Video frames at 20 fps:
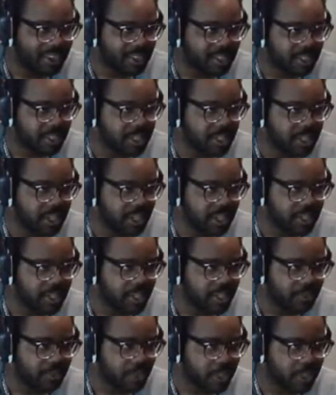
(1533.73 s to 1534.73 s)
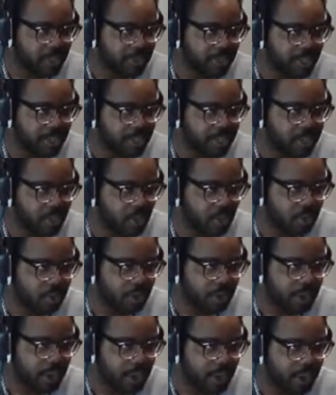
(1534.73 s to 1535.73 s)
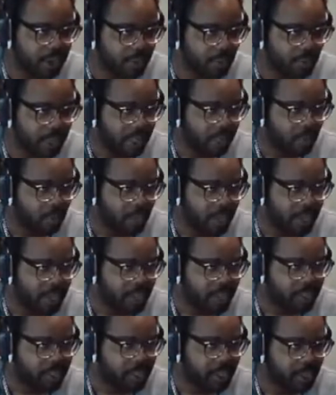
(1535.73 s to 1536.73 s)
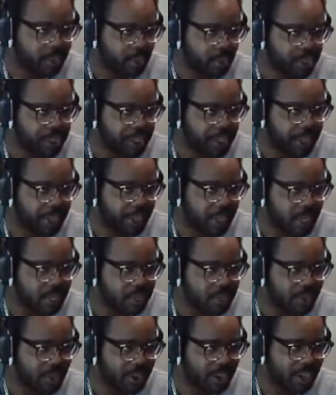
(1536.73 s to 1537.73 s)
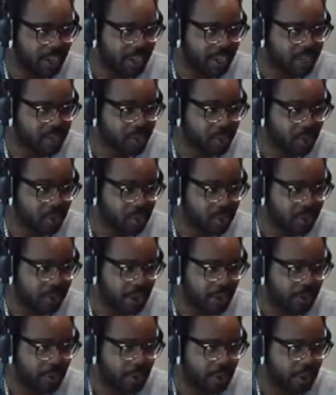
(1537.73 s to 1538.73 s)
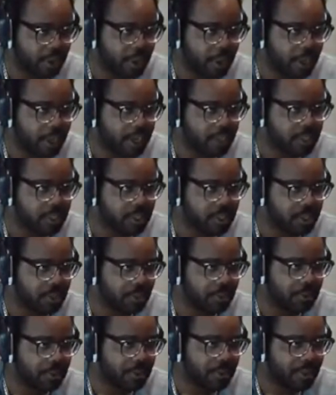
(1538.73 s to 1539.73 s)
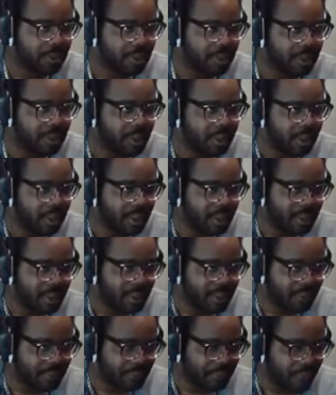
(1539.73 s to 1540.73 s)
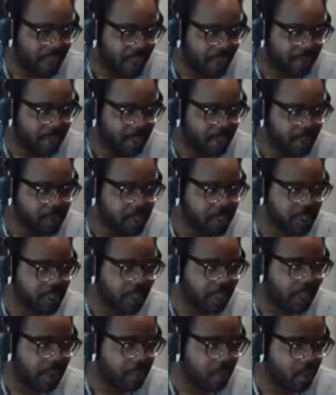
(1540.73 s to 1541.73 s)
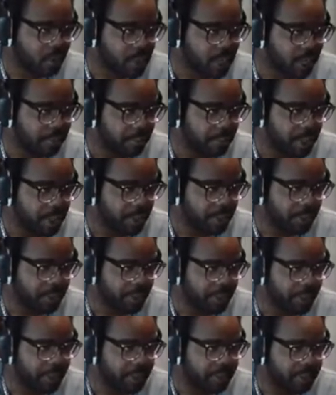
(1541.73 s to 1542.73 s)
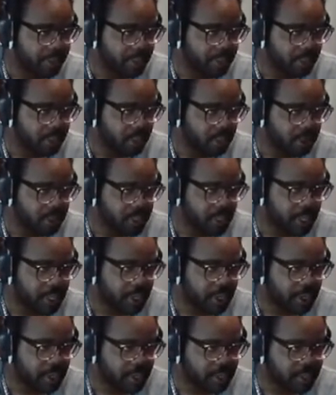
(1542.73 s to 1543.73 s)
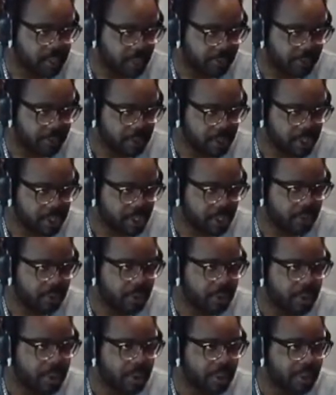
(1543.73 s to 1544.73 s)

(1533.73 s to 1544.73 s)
since Dixie's run speed is slower, and when the wind is, like, pushing against her, it, like, slows her down a lot, so... it loses a lot more time when you, lose Diddy in this level in general.